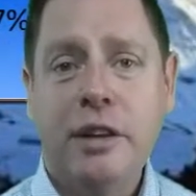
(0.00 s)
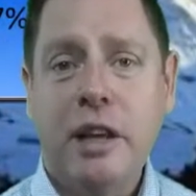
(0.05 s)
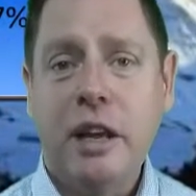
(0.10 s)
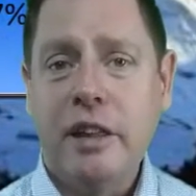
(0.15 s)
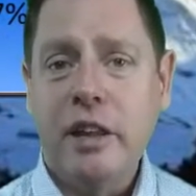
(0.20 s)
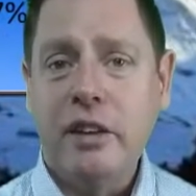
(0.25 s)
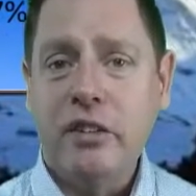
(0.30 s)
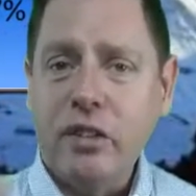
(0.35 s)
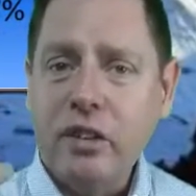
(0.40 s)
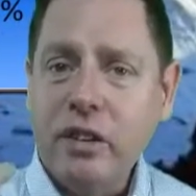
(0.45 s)
Now
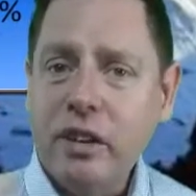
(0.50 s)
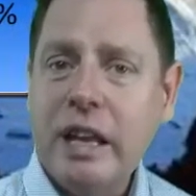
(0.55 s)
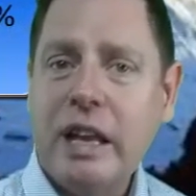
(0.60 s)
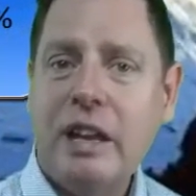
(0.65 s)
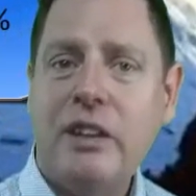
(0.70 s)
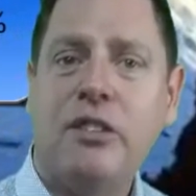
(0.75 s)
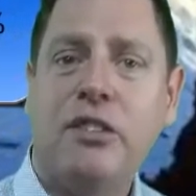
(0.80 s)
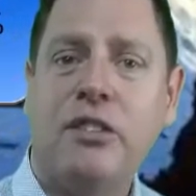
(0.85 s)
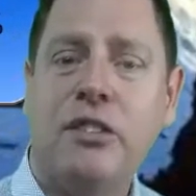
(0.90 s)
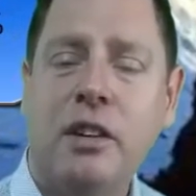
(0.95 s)
that's
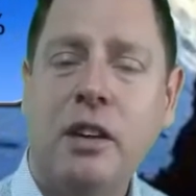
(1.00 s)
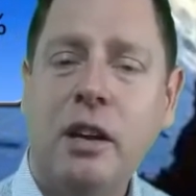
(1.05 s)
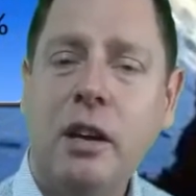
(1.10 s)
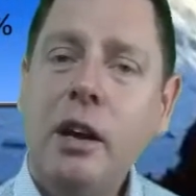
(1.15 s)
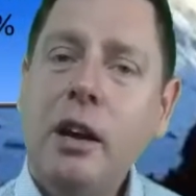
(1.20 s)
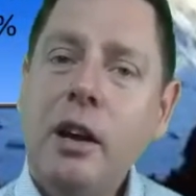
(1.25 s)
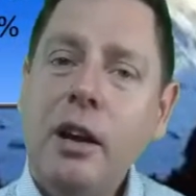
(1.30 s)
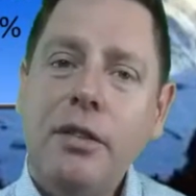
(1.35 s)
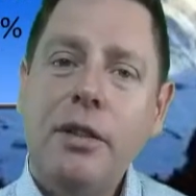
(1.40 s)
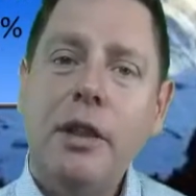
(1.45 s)
less
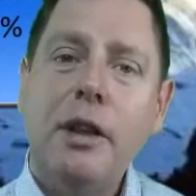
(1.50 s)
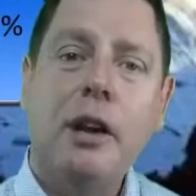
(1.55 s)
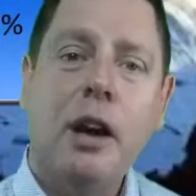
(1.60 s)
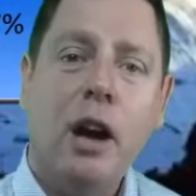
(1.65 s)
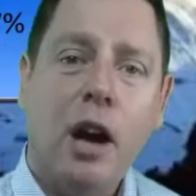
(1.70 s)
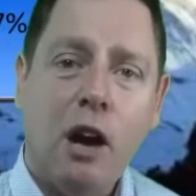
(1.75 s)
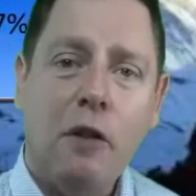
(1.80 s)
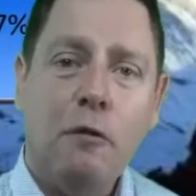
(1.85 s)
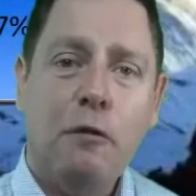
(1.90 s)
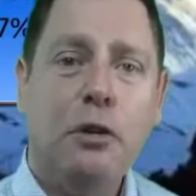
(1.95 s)
than
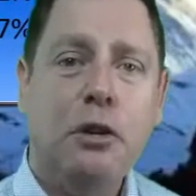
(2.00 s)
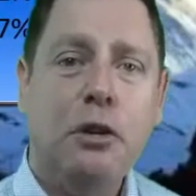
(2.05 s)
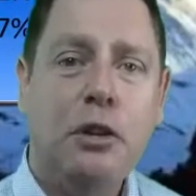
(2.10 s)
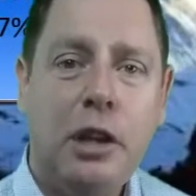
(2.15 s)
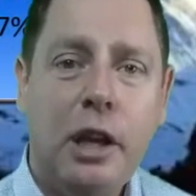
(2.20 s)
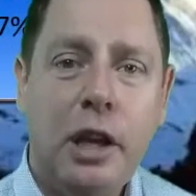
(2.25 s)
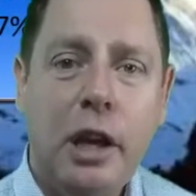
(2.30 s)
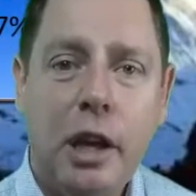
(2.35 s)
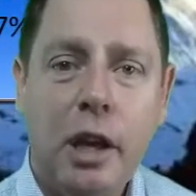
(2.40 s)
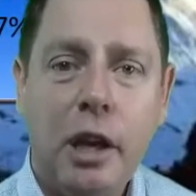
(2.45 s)
half a
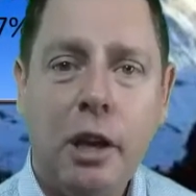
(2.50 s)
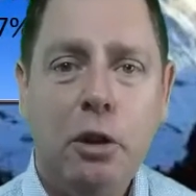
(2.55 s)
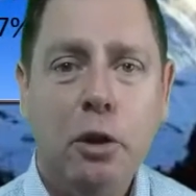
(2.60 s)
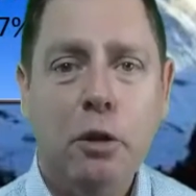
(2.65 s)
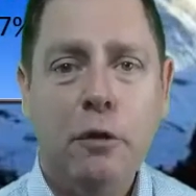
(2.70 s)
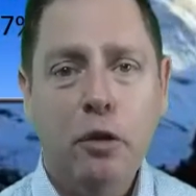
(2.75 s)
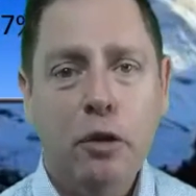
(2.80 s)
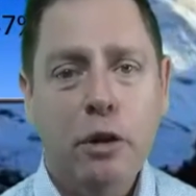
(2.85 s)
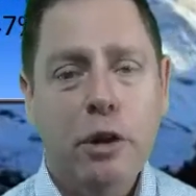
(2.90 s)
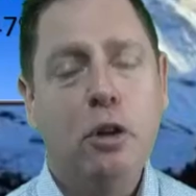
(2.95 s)
year.
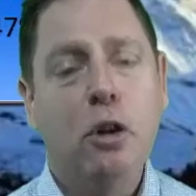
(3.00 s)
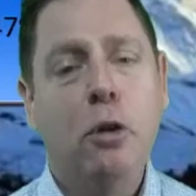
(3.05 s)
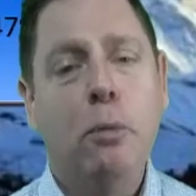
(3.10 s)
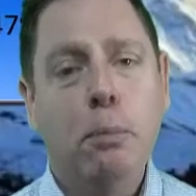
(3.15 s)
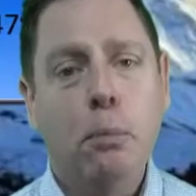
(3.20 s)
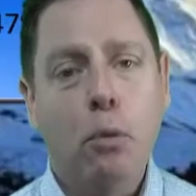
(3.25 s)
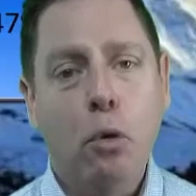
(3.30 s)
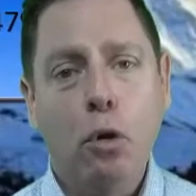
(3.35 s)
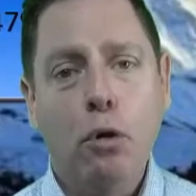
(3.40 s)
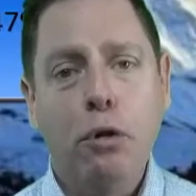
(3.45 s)
You've already got
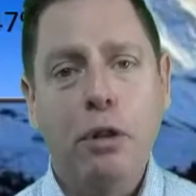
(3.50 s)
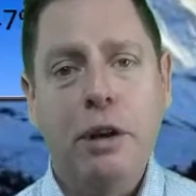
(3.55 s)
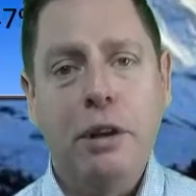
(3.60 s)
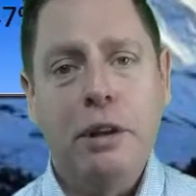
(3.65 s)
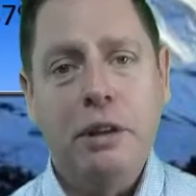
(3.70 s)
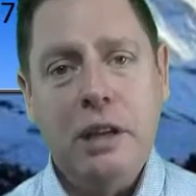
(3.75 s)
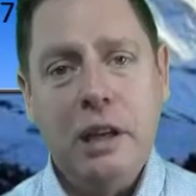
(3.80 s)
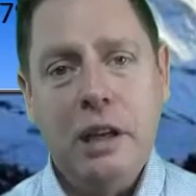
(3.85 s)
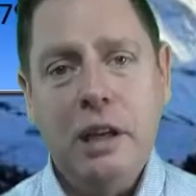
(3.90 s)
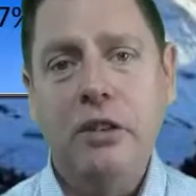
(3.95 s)
more than a
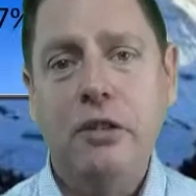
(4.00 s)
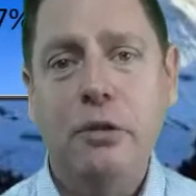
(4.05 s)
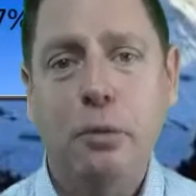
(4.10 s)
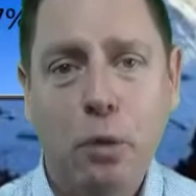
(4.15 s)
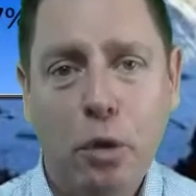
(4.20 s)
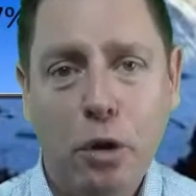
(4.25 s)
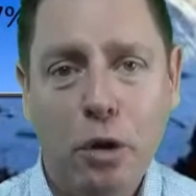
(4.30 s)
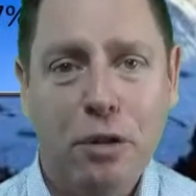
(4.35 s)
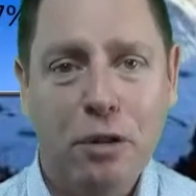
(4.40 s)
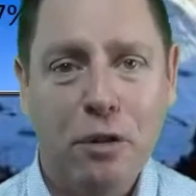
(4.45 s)
year's
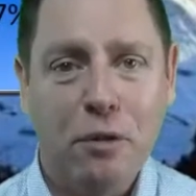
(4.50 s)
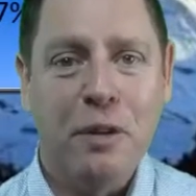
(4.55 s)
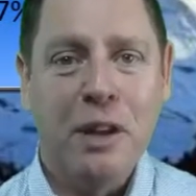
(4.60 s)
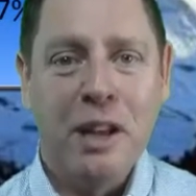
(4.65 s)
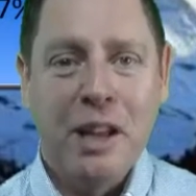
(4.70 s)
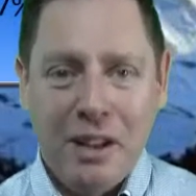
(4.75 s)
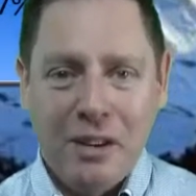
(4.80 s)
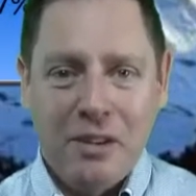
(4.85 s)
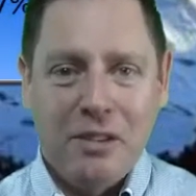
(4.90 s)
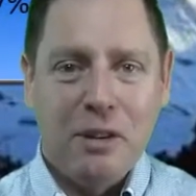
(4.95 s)
worth of
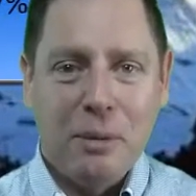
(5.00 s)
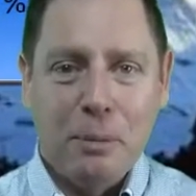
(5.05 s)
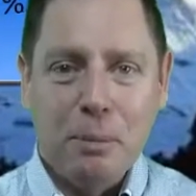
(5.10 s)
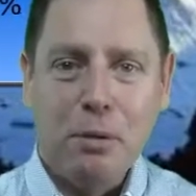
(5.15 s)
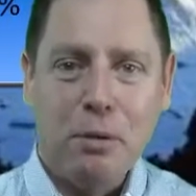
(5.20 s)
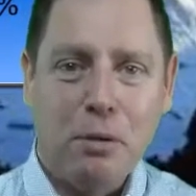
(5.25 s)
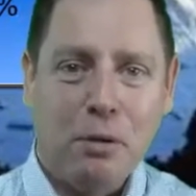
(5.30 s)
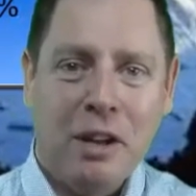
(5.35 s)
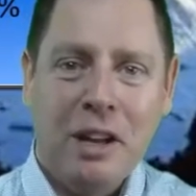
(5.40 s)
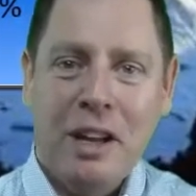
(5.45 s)

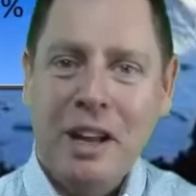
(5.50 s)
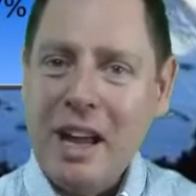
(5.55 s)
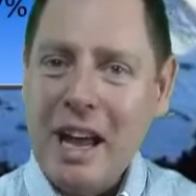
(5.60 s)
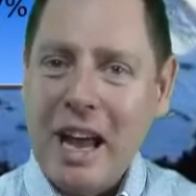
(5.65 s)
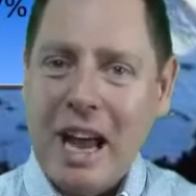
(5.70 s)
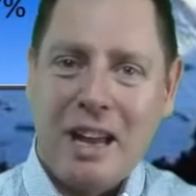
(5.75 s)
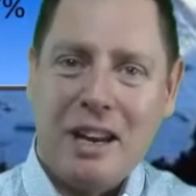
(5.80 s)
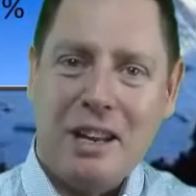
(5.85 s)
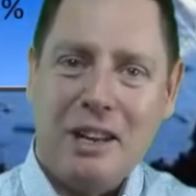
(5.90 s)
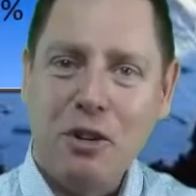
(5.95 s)
simple
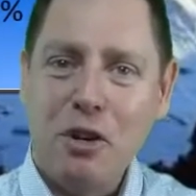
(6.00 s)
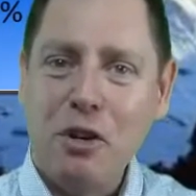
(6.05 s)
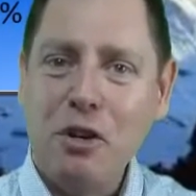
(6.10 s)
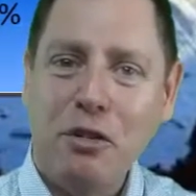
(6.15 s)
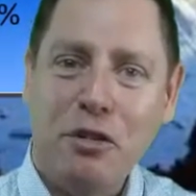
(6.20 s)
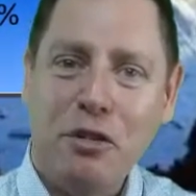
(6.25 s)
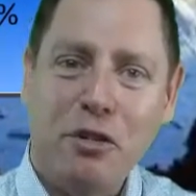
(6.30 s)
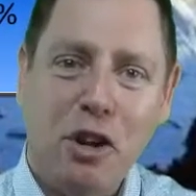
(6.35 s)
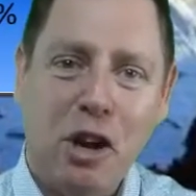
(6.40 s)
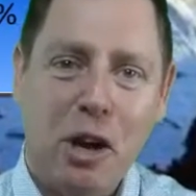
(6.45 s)
adding
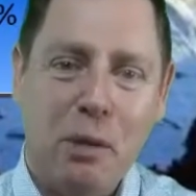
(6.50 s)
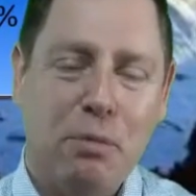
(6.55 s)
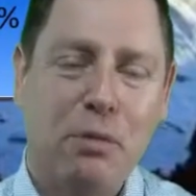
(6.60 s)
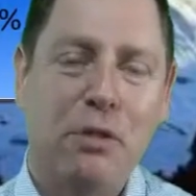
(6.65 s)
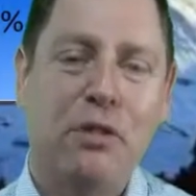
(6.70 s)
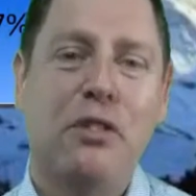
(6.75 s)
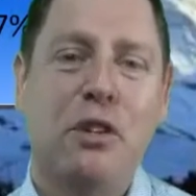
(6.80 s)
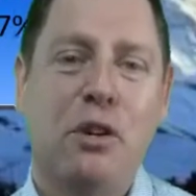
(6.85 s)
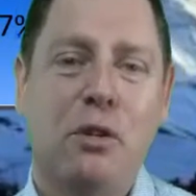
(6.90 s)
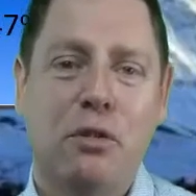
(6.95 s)
on type
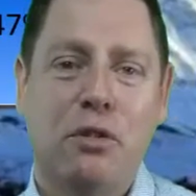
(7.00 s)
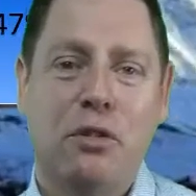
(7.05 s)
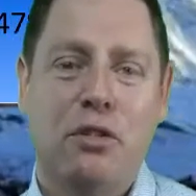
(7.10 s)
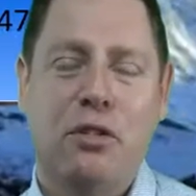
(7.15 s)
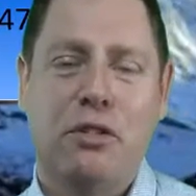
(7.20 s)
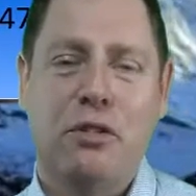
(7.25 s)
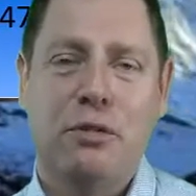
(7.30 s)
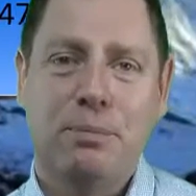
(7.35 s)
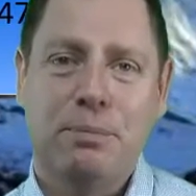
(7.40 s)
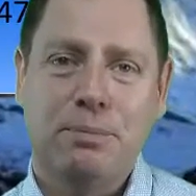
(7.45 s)

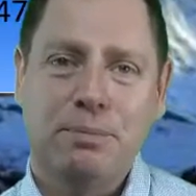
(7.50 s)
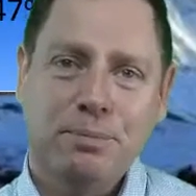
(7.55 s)
results,